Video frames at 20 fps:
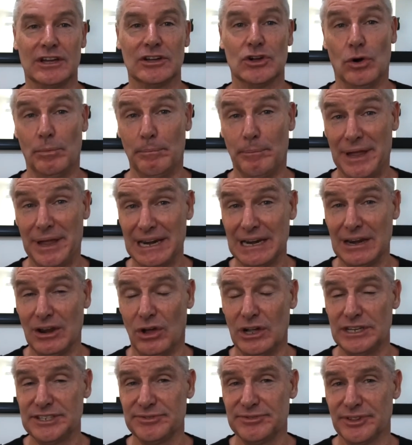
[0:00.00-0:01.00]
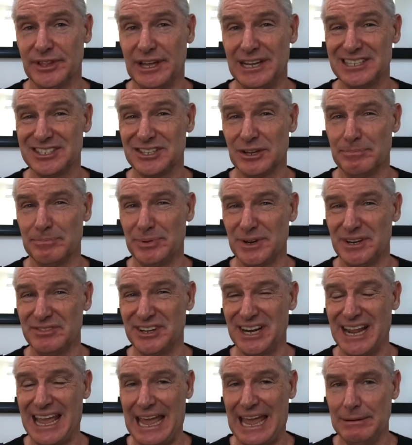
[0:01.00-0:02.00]
Got penalised for that, so a bit of
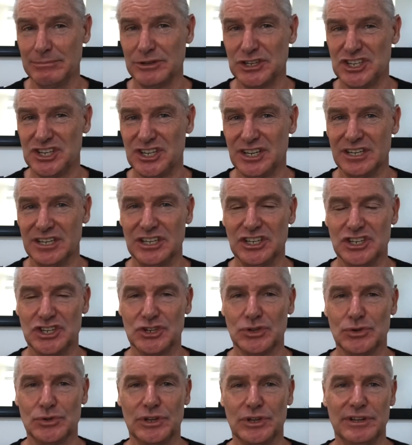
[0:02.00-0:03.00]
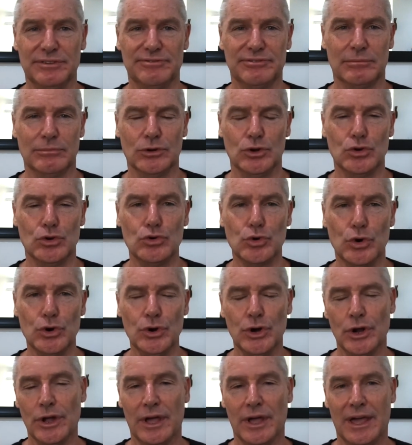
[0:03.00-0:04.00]
an amateur issue there from
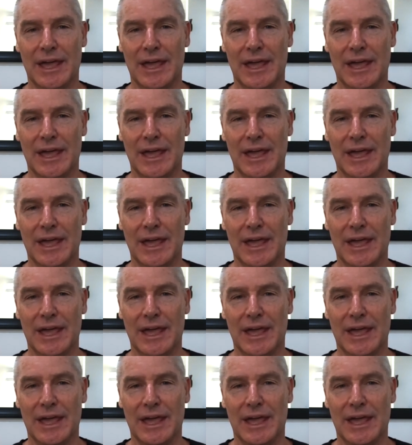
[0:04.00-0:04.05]
Uru.